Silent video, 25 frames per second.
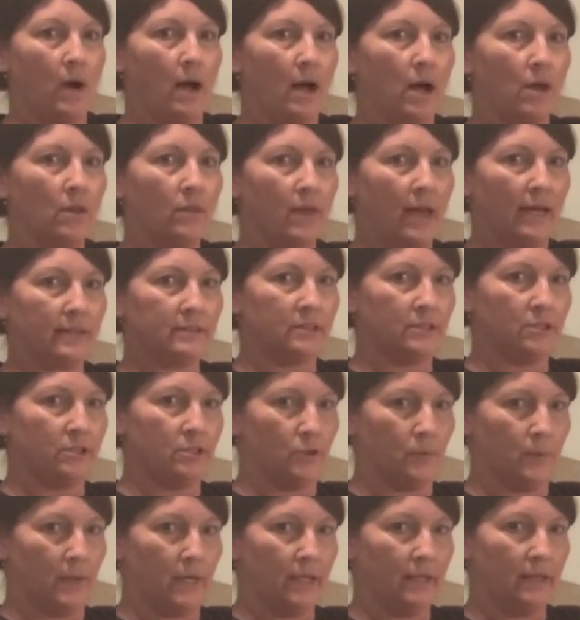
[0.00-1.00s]
while that's
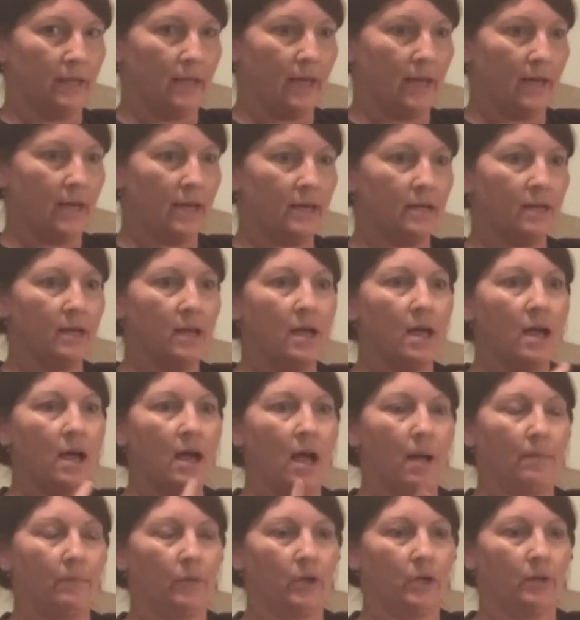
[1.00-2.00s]
doing that,
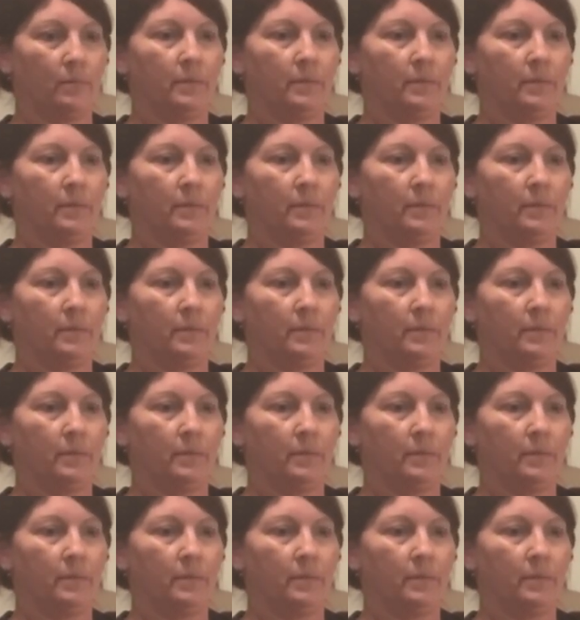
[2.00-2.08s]
I'm going